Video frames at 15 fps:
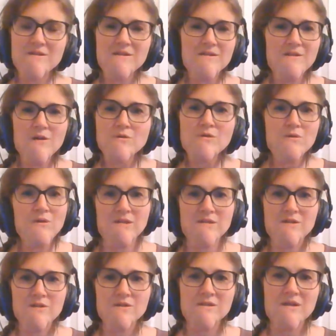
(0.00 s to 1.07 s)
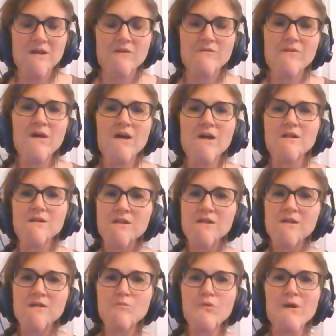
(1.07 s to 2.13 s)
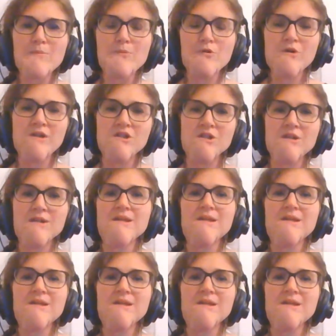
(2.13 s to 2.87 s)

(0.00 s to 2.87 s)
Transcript: Don't do that to yourself. A little preparation